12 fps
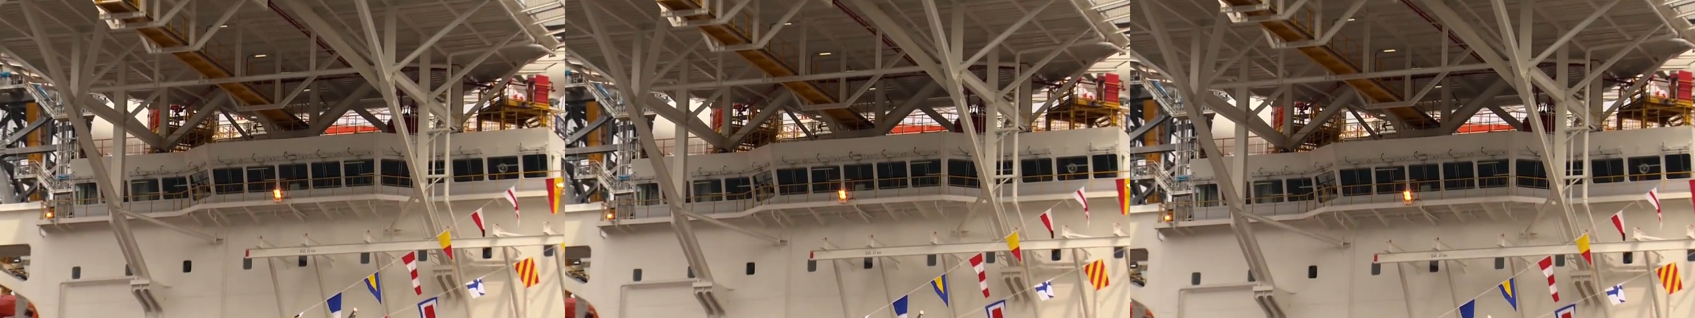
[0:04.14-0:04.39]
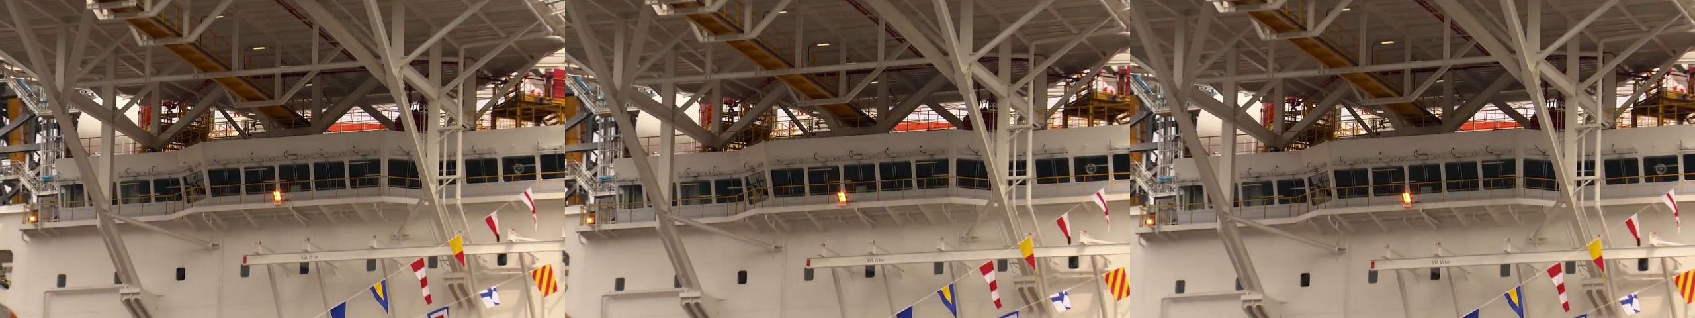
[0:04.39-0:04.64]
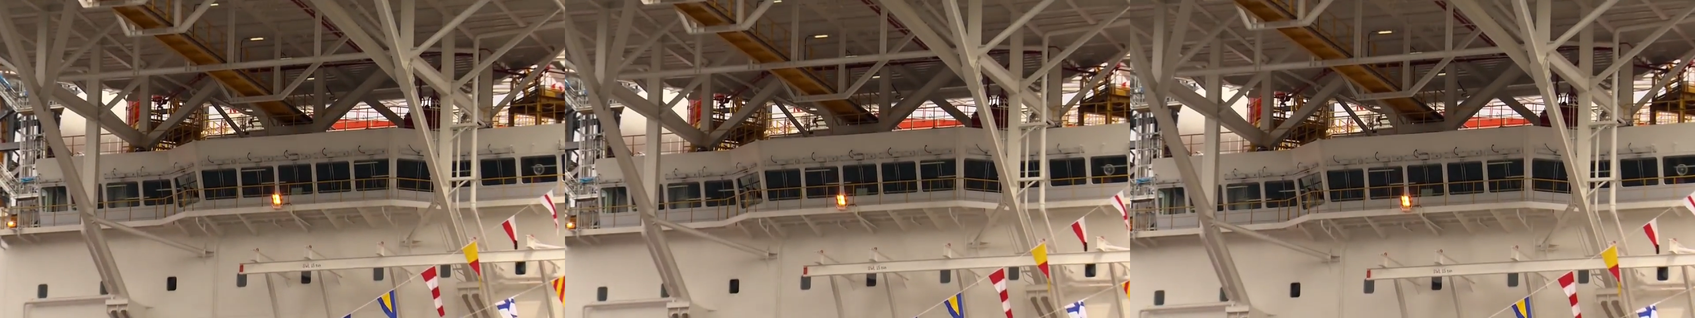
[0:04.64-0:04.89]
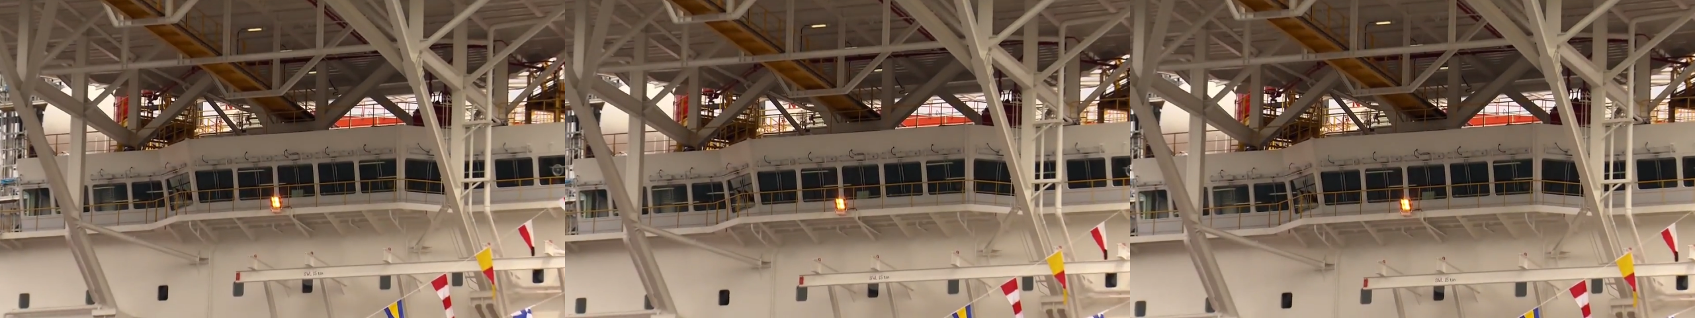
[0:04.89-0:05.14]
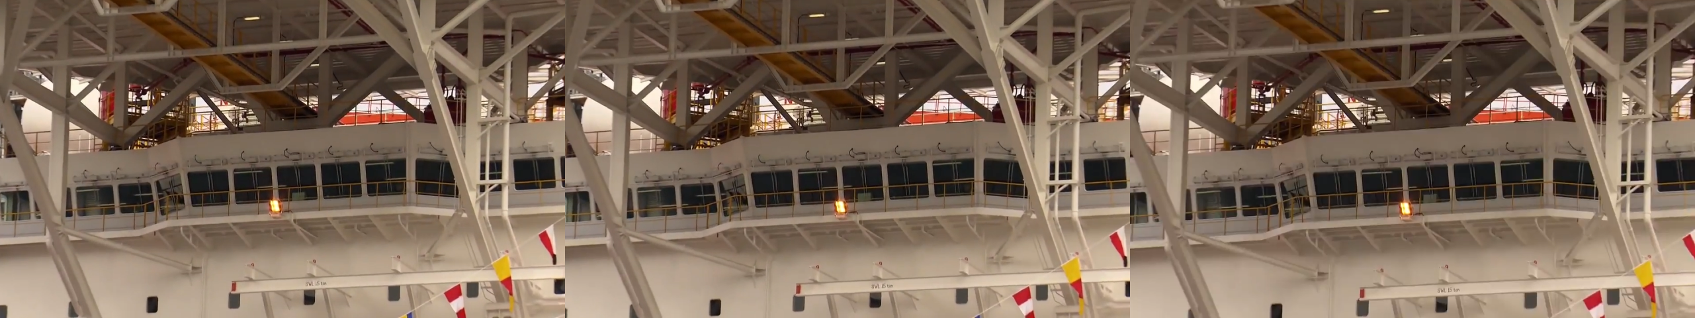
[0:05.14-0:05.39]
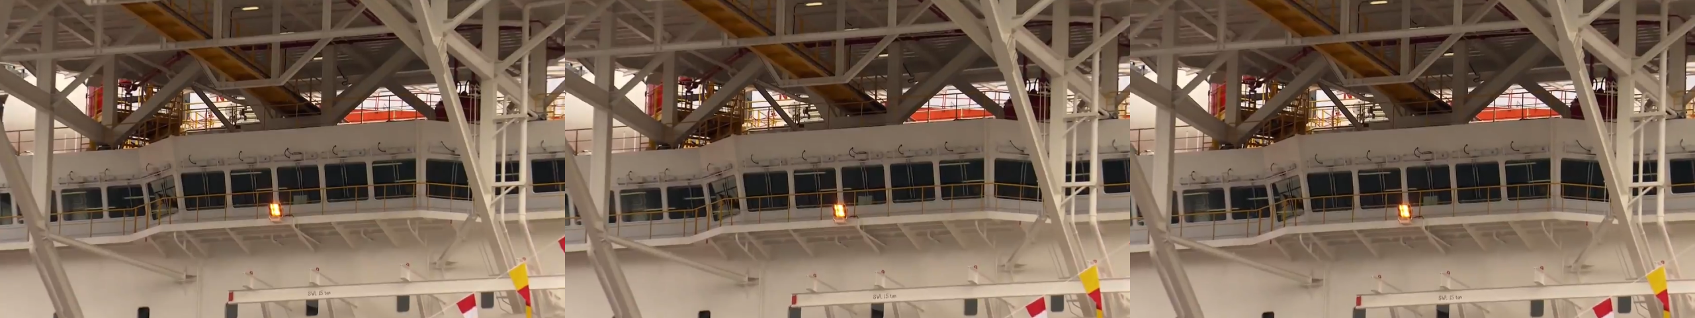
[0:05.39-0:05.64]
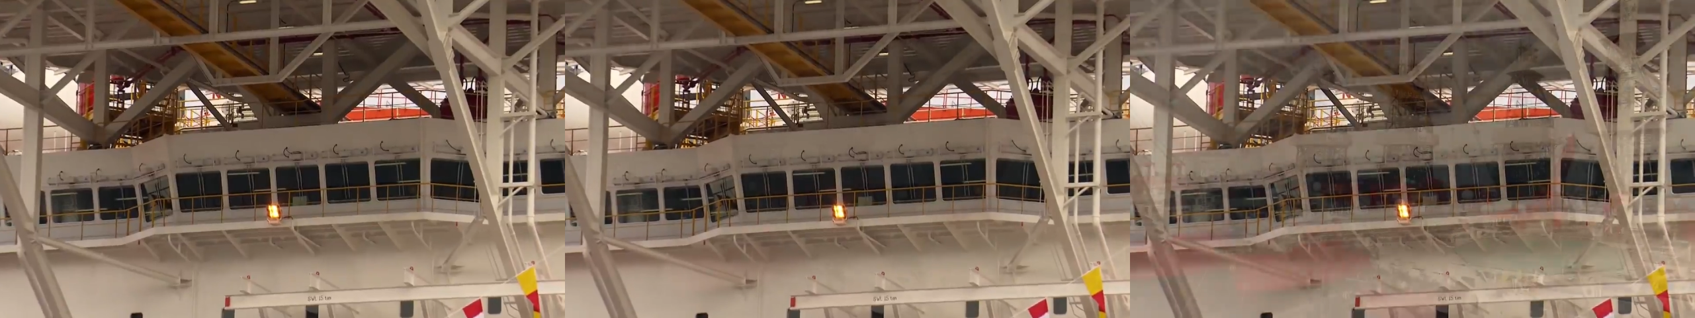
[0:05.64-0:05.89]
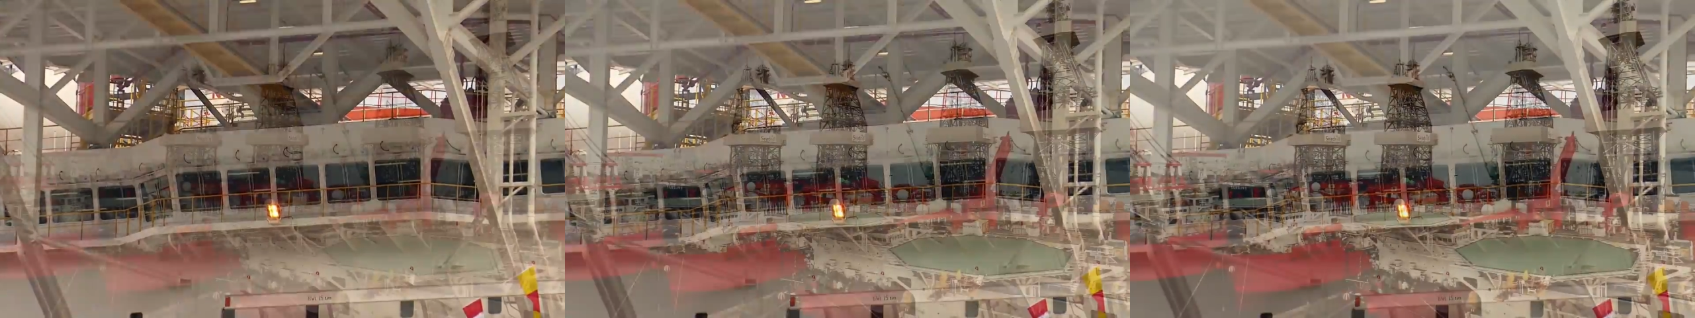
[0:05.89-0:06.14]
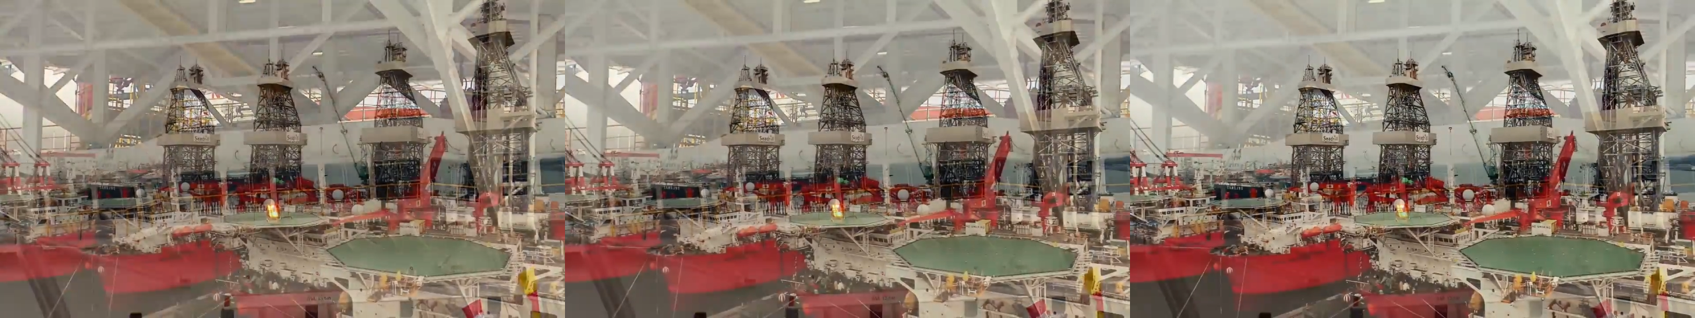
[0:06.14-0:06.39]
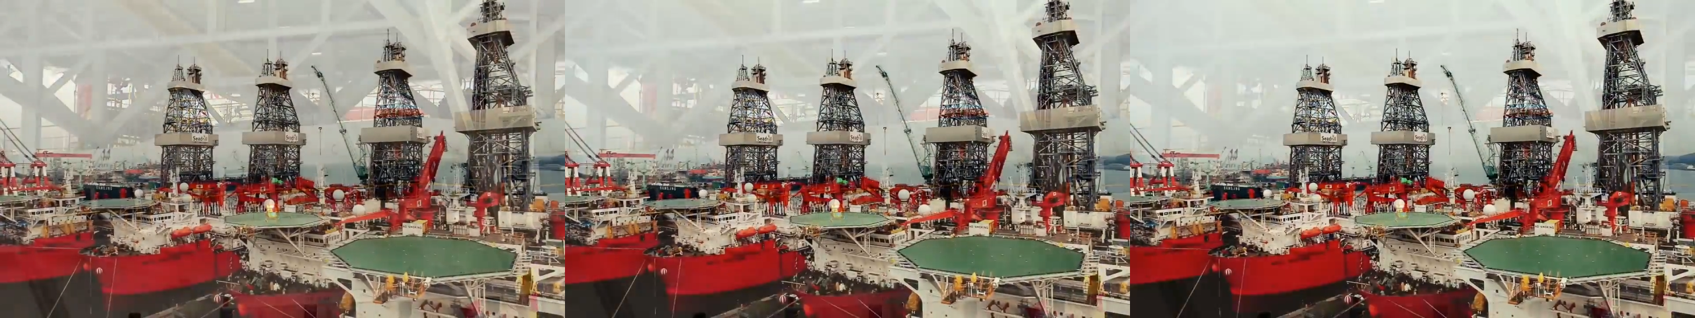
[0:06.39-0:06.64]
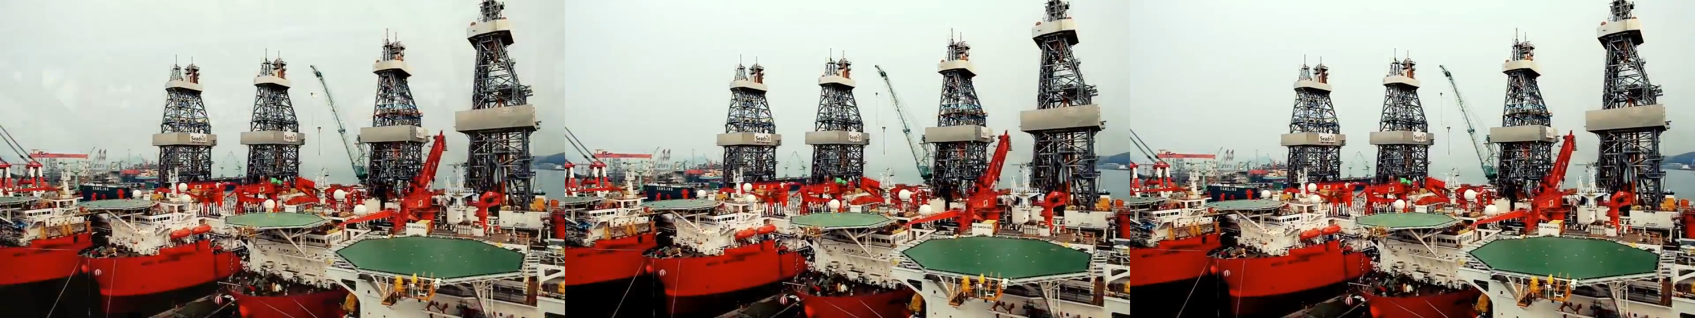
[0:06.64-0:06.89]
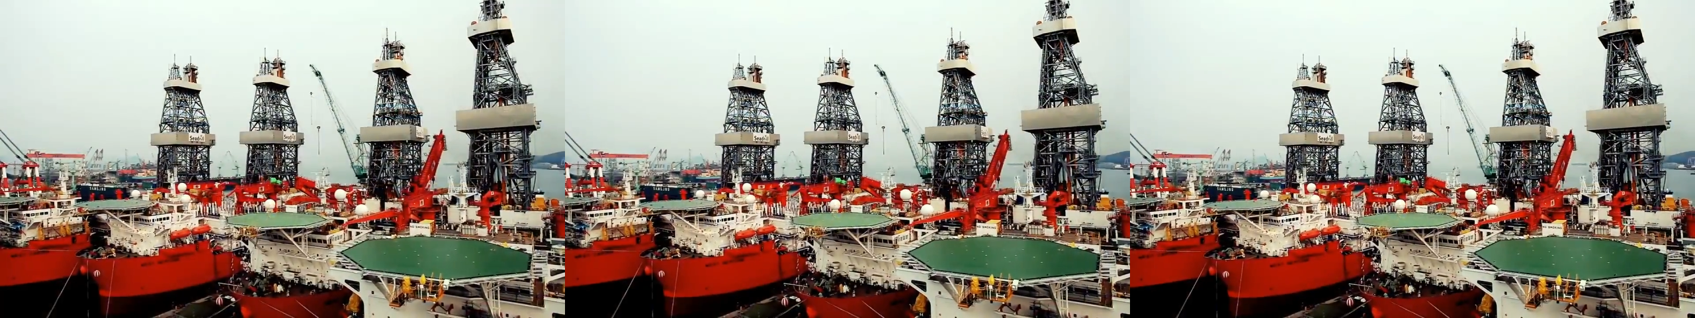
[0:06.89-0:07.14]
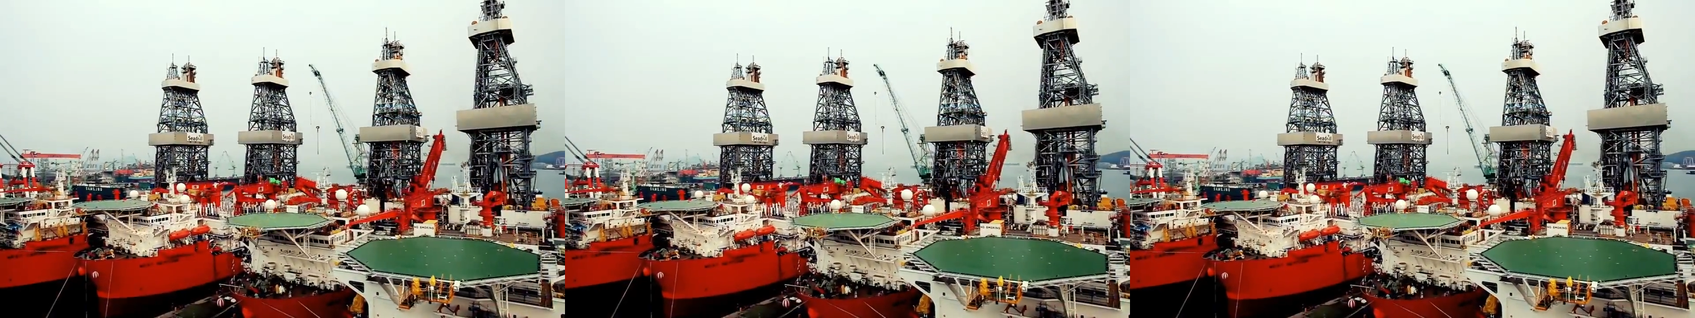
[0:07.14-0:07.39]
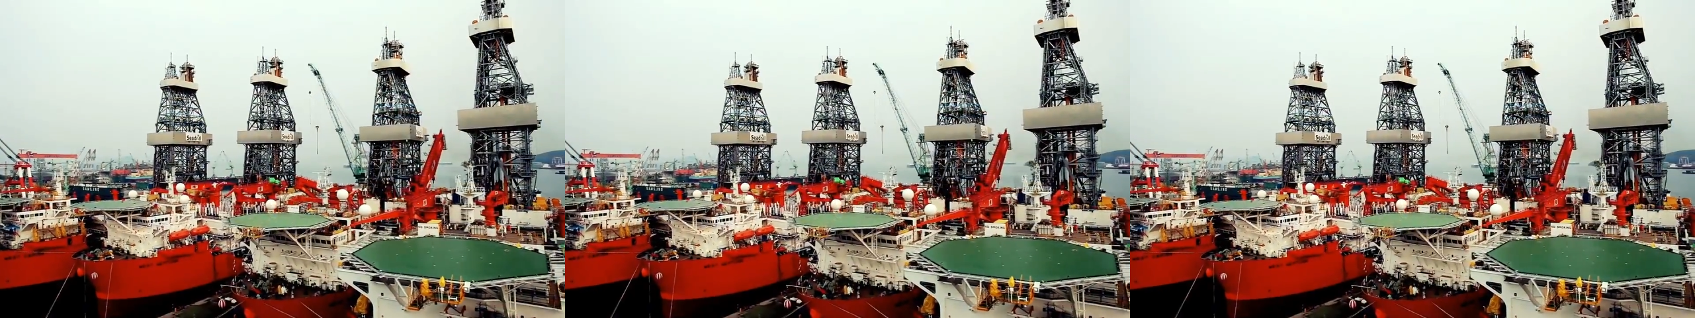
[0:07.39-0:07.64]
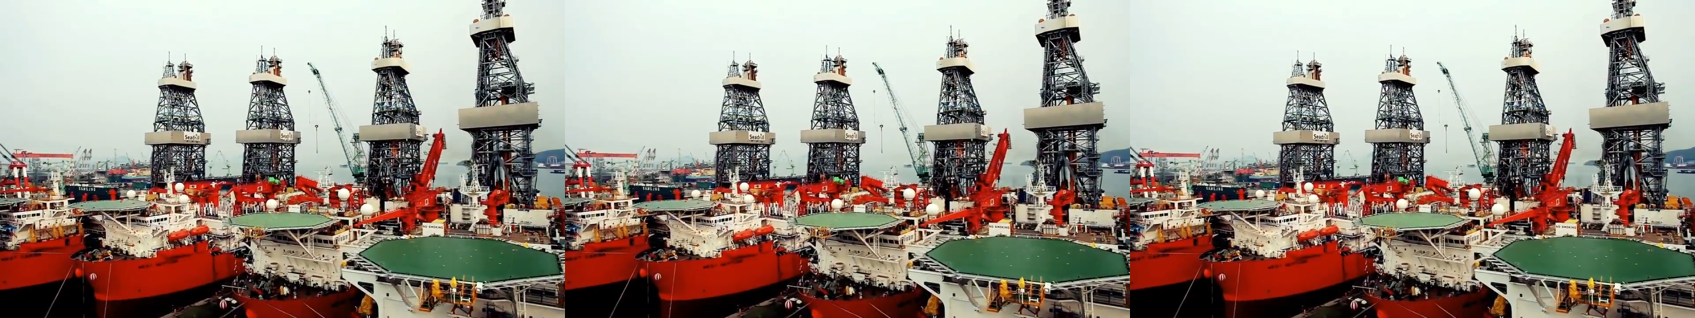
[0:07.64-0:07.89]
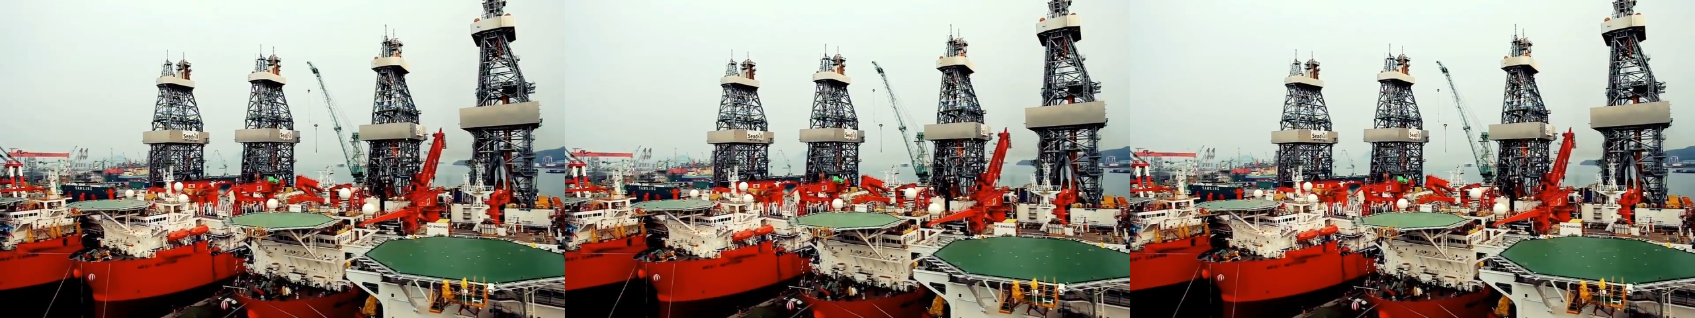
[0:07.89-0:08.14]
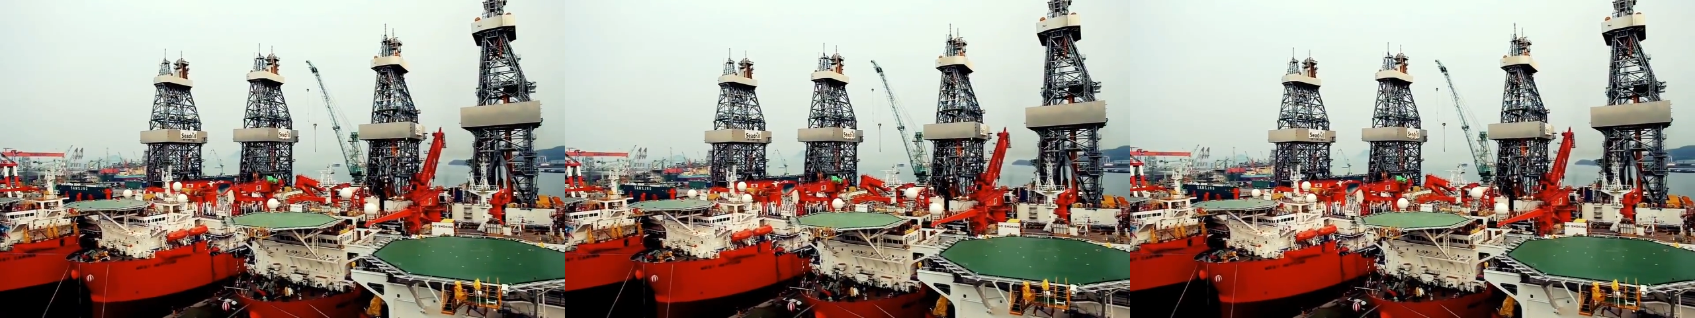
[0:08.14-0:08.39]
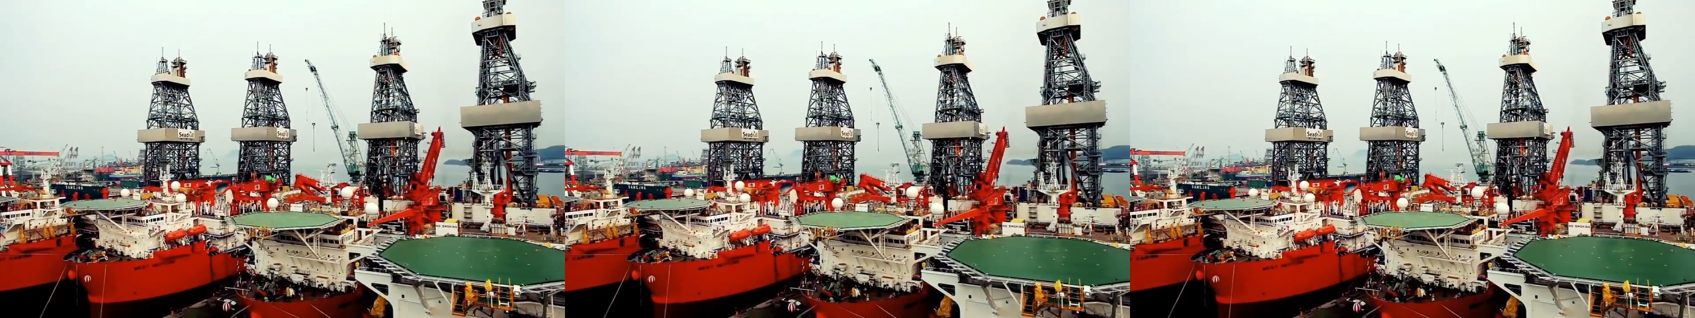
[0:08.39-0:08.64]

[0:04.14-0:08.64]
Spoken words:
[unreadable: no face in view]